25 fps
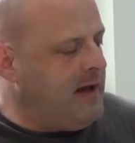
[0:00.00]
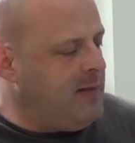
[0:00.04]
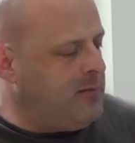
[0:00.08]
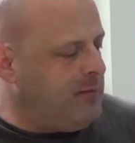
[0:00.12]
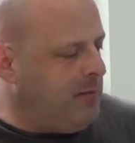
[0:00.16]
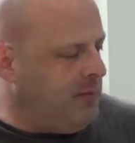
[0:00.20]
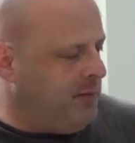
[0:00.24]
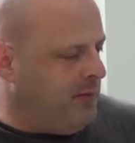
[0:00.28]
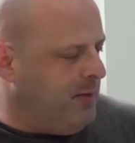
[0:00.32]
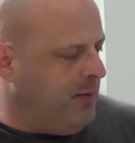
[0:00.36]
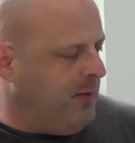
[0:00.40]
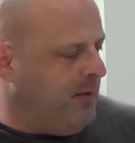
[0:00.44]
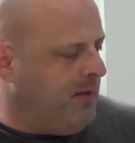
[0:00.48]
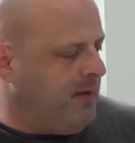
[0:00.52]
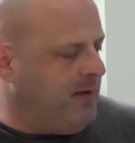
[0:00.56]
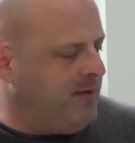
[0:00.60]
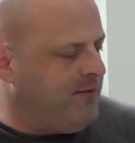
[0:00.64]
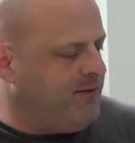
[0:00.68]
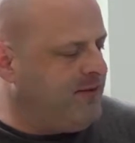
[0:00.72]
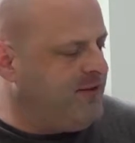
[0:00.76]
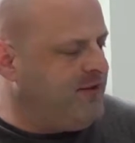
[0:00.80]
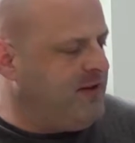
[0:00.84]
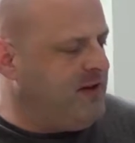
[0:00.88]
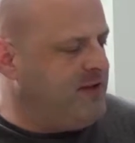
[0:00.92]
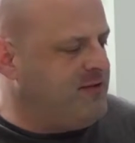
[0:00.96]
capable
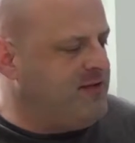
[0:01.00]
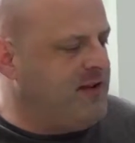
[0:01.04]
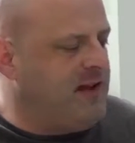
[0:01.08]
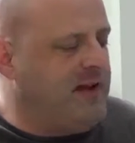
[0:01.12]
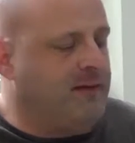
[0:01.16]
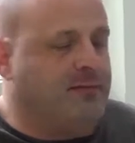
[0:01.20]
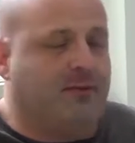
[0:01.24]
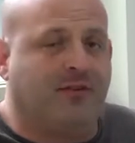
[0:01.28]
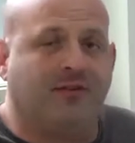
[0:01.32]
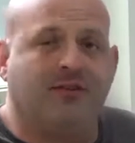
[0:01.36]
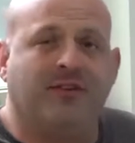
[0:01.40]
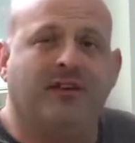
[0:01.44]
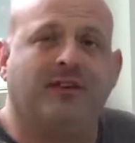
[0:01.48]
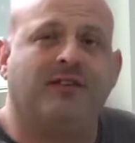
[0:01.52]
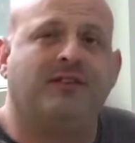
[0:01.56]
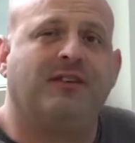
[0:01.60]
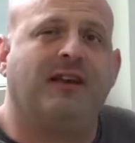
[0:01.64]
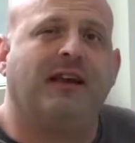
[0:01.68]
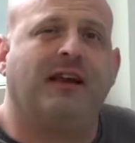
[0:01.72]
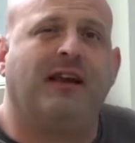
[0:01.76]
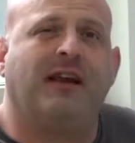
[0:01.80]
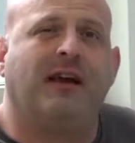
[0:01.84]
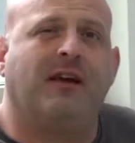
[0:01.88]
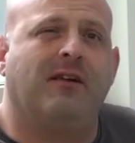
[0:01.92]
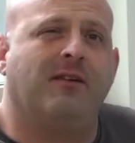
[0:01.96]
of stitching up to
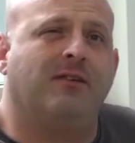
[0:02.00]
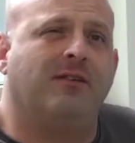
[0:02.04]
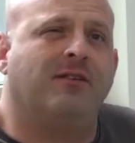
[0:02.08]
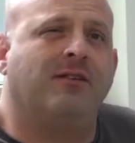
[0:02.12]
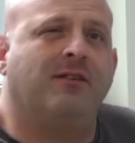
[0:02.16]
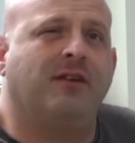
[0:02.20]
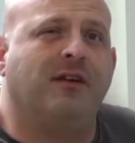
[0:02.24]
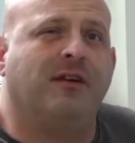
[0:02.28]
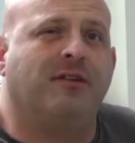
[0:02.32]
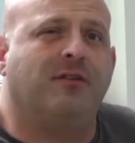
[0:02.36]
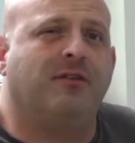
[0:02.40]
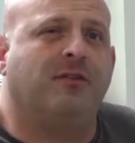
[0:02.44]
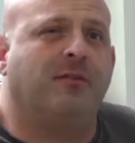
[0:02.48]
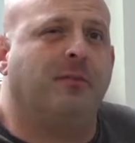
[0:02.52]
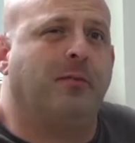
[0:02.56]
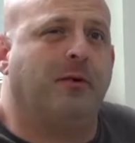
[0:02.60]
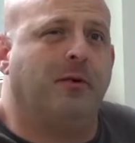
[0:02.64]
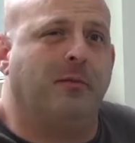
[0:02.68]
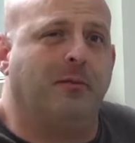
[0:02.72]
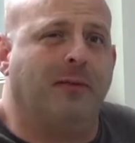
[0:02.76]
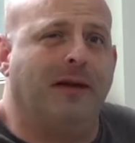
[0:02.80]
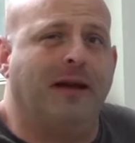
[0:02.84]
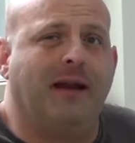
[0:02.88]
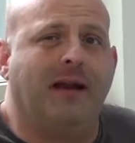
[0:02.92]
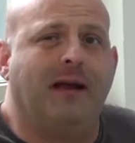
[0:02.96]
1,600 stitches
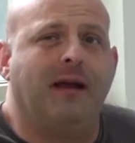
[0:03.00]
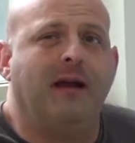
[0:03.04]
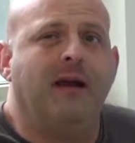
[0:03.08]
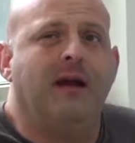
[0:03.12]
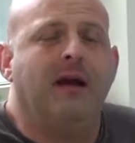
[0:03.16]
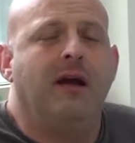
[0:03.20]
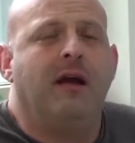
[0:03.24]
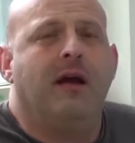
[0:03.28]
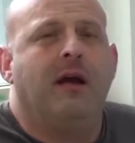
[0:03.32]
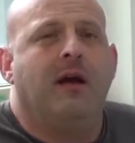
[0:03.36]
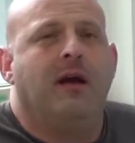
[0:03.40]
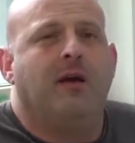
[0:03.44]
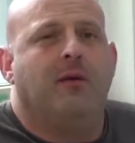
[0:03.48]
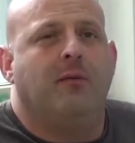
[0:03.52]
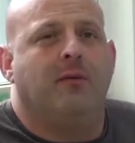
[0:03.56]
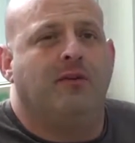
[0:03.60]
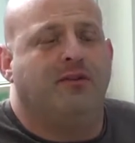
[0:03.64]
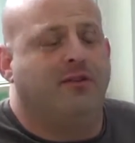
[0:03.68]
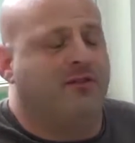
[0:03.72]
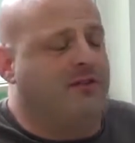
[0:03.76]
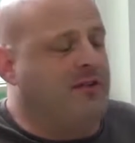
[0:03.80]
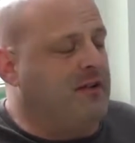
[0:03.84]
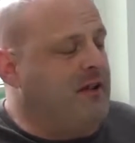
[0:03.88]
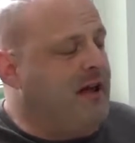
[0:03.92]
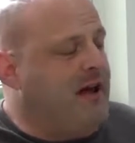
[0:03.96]
per minute,
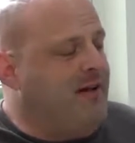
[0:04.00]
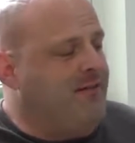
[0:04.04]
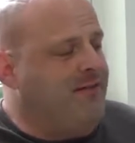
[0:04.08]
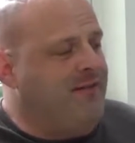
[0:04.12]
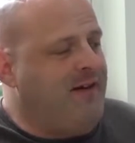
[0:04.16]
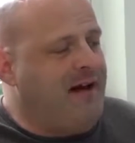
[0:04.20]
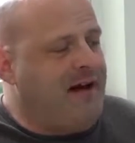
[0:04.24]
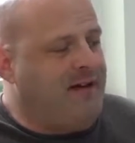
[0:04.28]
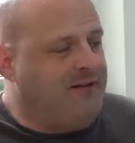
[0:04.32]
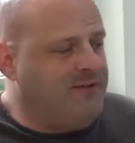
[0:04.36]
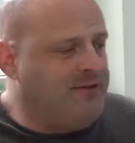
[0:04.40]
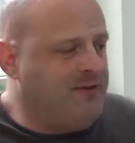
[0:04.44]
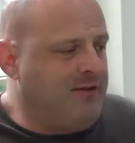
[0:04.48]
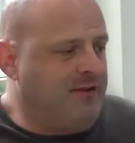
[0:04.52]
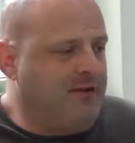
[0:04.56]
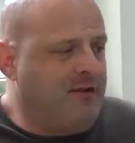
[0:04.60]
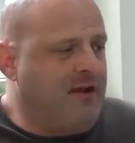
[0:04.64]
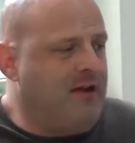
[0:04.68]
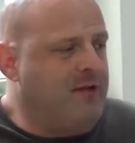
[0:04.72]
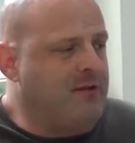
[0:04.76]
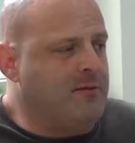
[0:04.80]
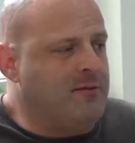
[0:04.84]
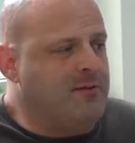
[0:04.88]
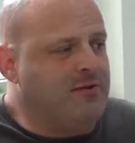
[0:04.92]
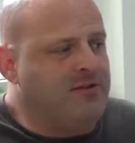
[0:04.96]
which is a lot faster than
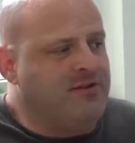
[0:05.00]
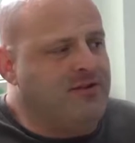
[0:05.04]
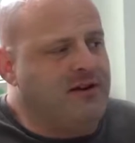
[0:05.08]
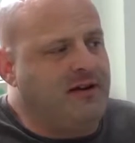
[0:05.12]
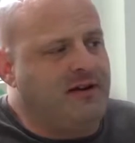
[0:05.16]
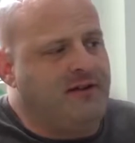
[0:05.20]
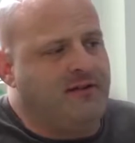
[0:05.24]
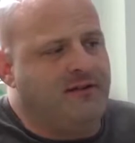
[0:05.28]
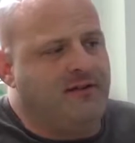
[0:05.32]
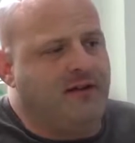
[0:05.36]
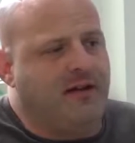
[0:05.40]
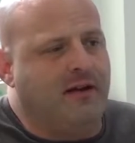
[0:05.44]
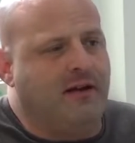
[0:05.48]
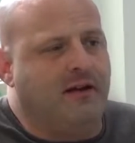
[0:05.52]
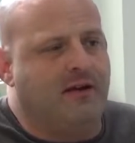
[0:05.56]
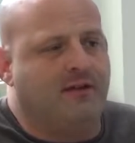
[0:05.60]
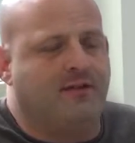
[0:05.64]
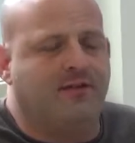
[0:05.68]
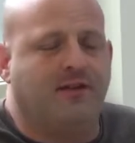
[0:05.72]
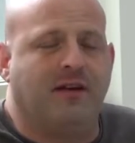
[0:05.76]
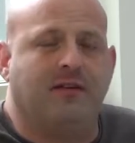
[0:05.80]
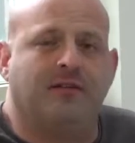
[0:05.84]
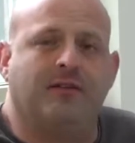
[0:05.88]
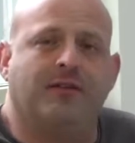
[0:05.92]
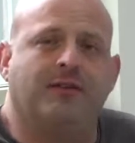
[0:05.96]
other machines like our
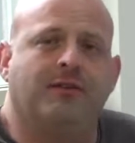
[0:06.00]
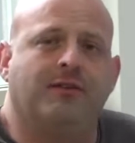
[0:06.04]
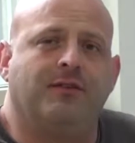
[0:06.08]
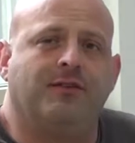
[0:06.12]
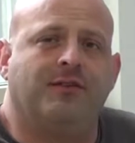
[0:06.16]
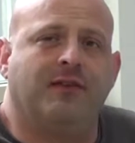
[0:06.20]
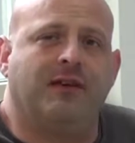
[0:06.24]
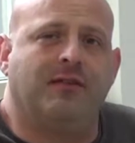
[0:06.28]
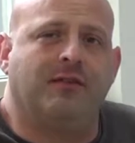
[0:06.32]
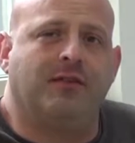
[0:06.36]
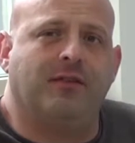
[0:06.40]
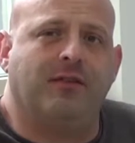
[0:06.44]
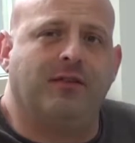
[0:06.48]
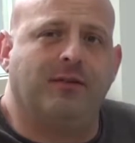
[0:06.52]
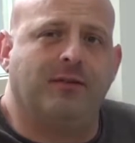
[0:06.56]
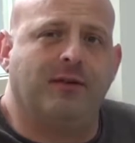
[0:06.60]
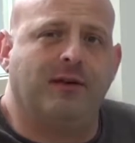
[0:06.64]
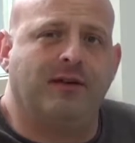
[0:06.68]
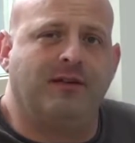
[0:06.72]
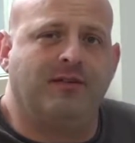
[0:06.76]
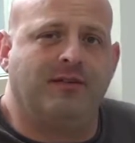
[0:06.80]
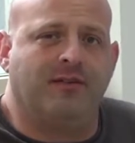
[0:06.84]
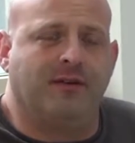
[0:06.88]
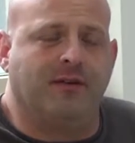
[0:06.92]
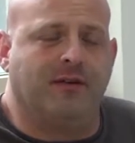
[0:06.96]

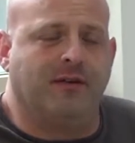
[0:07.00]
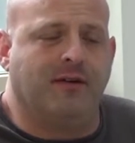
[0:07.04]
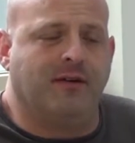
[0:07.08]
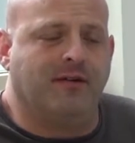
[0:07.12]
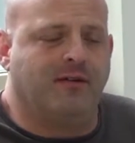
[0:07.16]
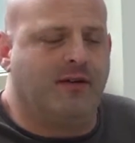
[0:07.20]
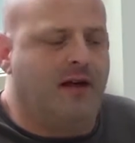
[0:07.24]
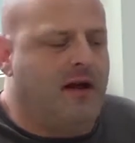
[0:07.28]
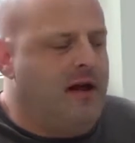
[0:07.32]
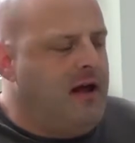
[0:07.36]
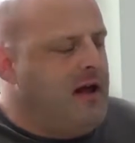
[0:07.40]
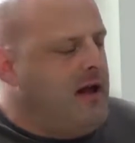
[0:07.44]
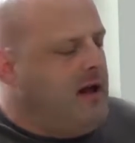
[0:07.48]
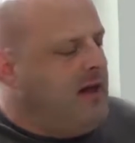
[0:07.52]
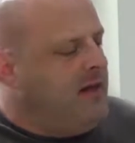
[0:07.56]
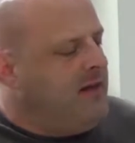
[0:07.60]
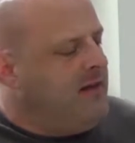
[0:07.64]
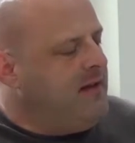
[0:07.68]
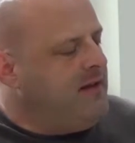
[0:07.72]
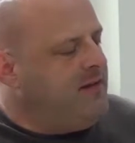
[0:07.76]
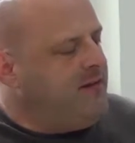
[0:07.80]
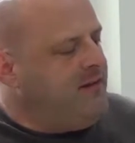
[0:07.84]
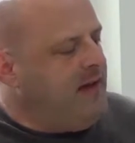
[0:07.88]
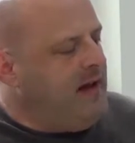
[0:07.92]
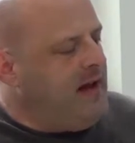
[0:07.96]
7273 series.
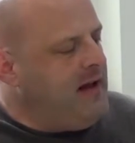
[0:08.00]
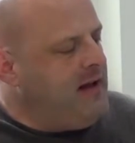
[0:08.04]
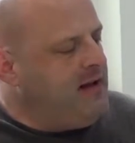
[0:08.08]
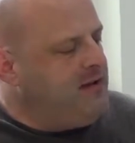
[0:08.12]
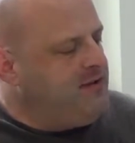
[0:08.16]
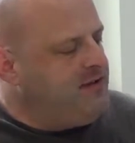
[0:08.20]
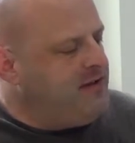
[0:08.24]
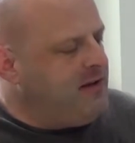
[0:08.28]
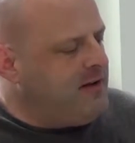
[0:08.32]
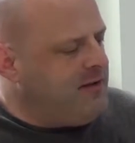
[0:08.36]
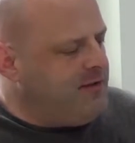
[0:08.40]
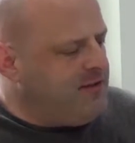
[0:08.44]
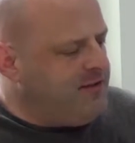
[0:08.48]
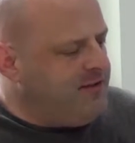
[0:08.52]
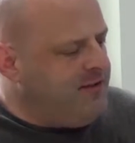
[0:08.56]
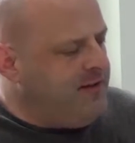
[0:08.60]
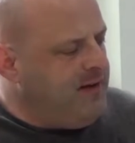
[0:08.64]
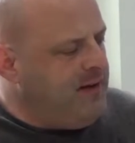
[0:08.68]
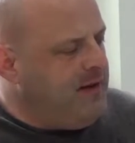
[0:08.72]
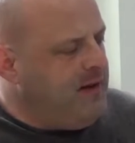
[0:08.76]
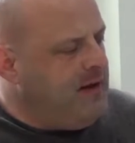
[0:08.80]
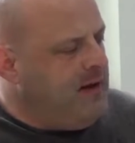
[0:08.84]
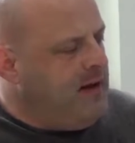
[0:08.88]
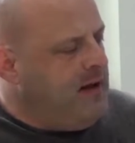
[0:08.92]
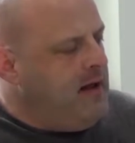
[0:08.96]
The advantage of